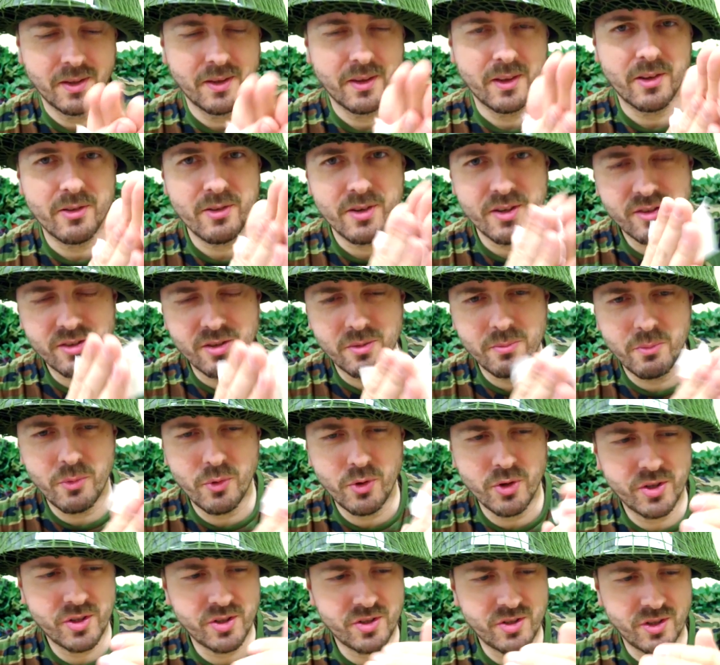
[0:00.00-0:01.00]
There is some
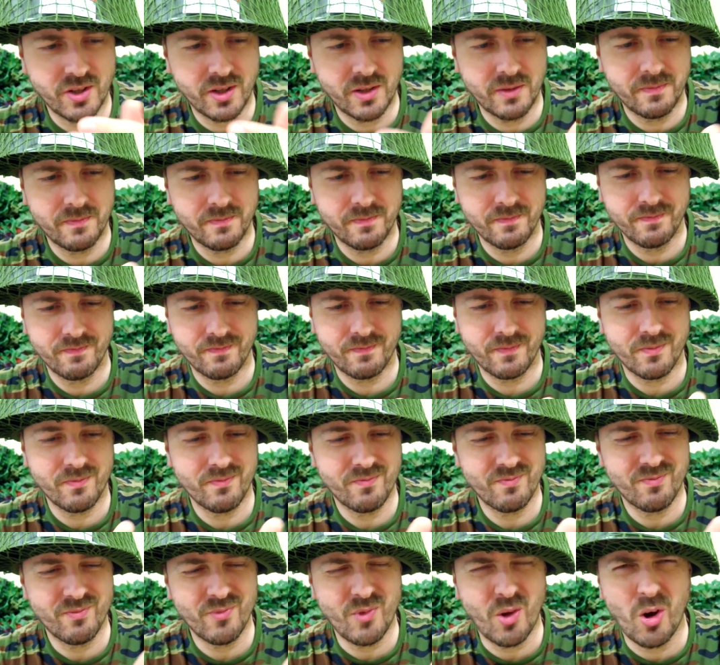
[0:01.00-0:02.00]
moisture,
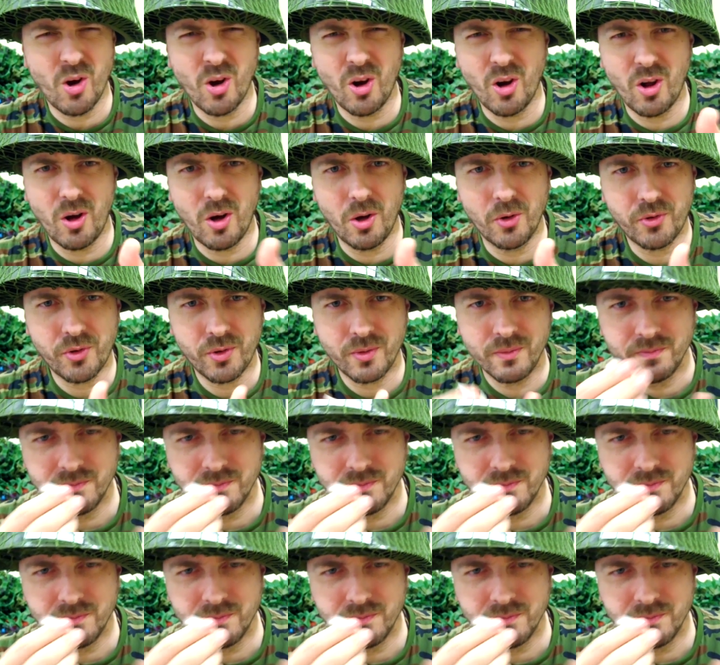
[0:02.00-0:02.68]
not a lot,